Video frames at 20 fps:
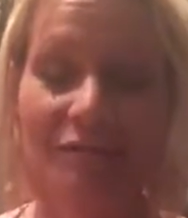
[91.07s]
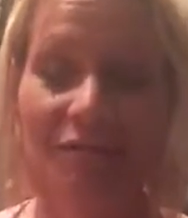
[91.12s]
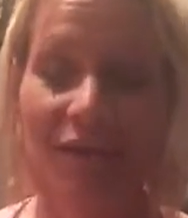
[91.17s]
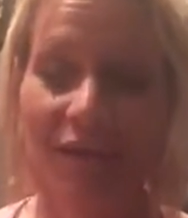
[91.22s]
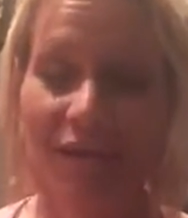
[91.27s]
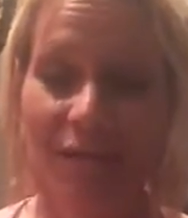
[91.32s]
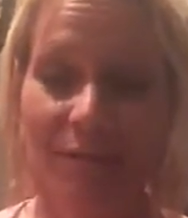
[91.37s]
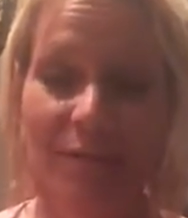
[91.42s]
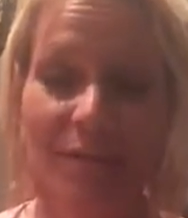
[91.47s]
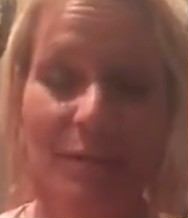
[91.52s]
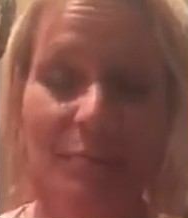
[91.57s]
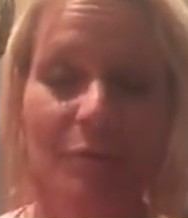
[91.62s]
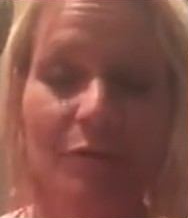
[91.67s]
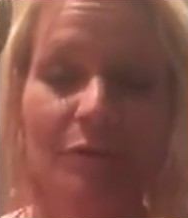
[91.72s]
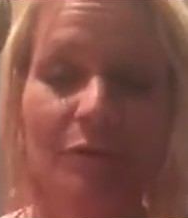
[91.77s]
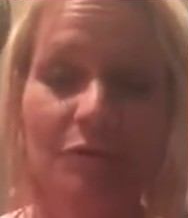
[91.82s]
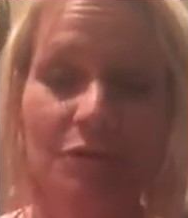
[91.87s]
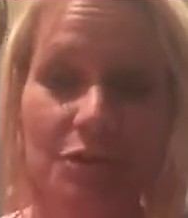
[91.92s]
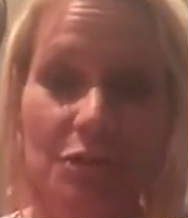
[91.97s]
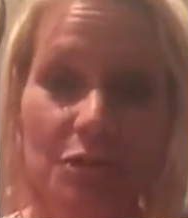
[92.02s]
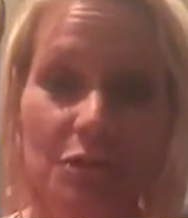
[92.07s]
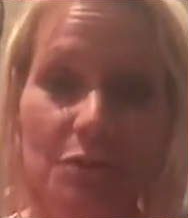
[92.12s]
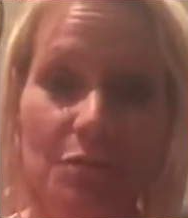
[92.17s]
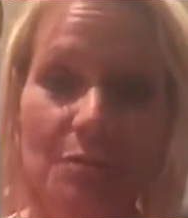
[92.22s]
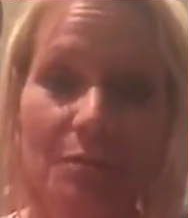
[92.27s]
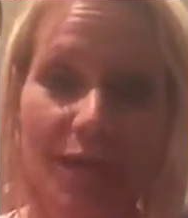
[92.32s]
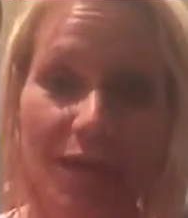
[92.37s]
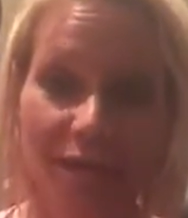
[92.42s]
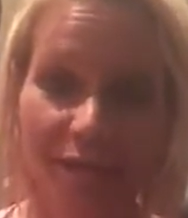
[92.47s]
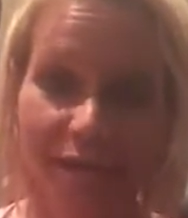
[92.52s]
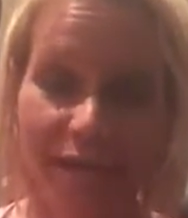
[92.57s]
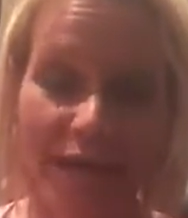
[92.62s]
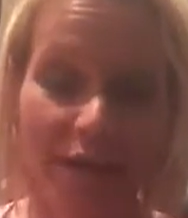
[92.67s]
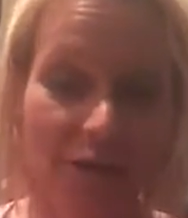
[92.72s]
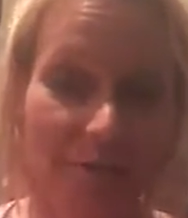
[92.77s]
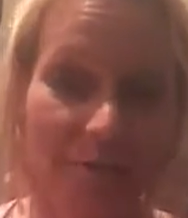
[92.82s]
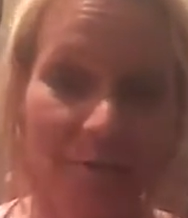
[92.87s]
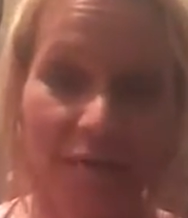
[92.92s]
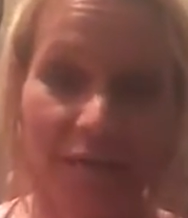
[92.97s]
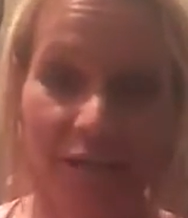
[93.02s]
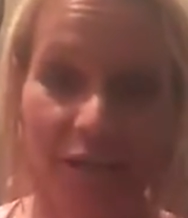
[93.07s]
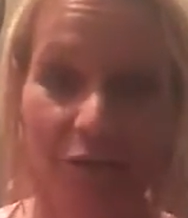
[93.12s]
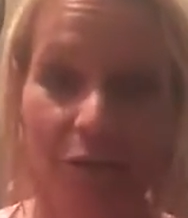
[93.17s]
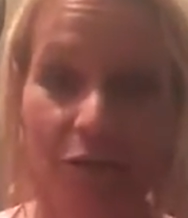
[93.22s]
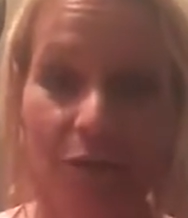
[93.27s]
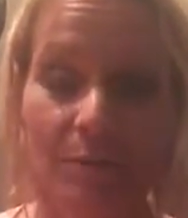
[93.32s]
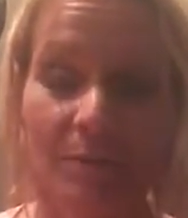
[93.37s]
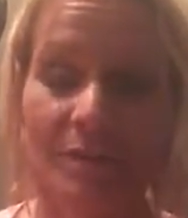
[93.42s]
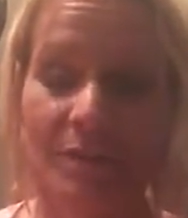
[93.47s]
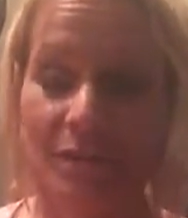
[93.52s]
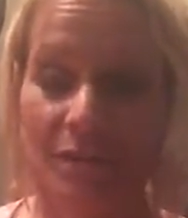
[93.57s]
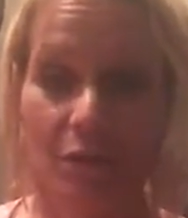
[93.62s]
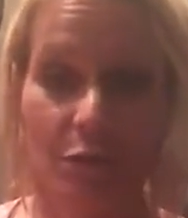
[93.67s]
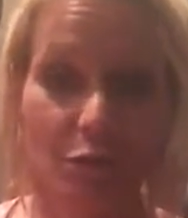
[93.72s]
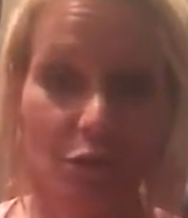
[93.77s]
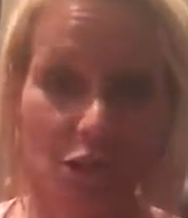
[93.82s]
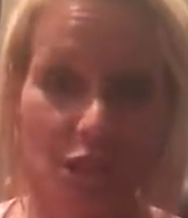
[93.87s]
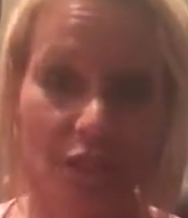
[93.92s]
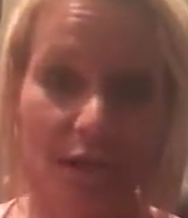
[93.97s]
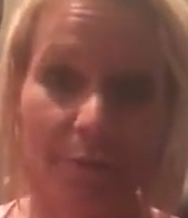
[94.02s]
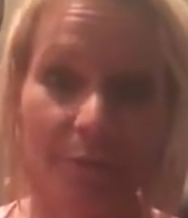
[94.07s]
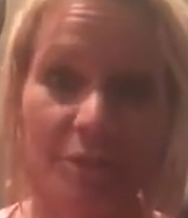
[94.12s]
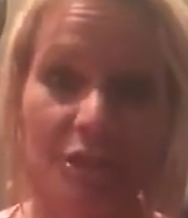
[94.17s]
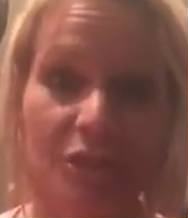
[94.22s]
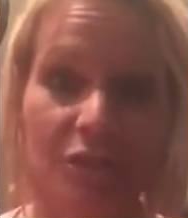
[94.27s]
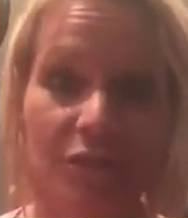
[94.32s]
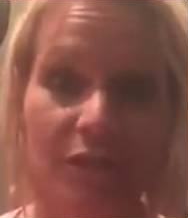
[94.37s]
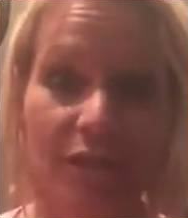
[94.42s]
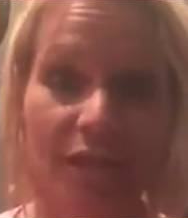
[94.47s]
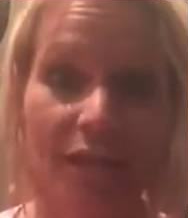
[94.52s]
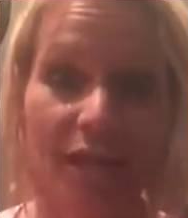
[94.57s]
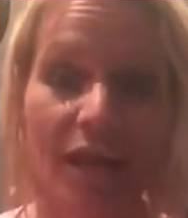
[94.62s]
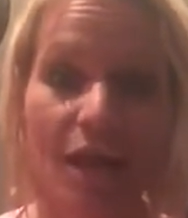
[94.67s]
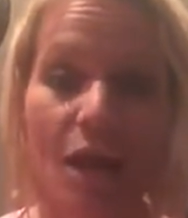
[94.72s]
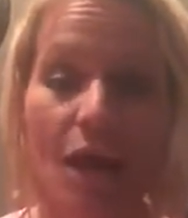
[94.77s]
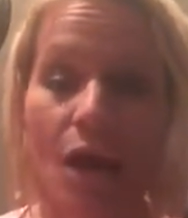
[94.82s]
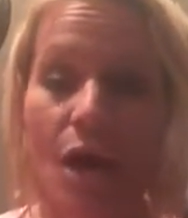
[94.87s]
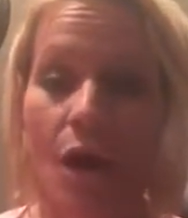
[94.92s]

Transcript: inviting people to my accountability groups, the coaching opportunity,